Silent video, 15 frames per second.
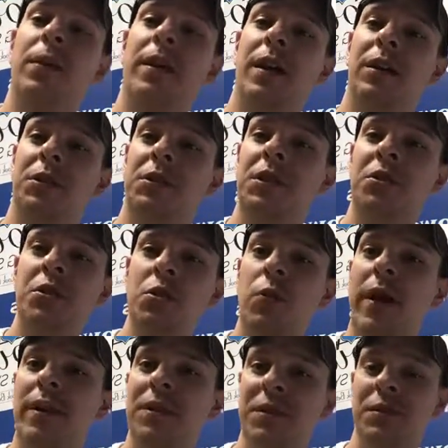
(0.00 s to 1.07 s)
Like, I learn a new
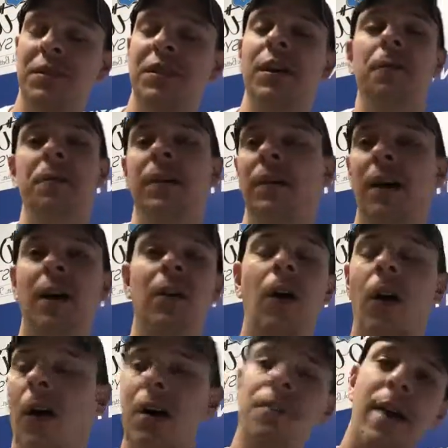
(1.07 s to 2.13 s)
way to do something, not
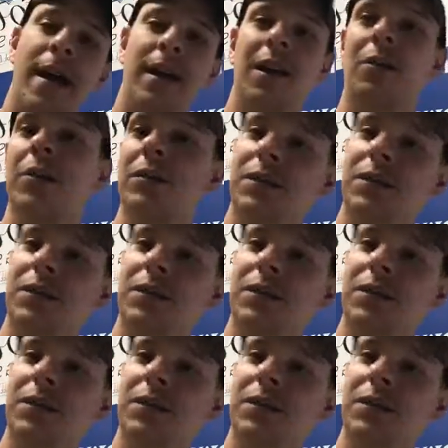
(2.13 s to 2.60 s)
automatically,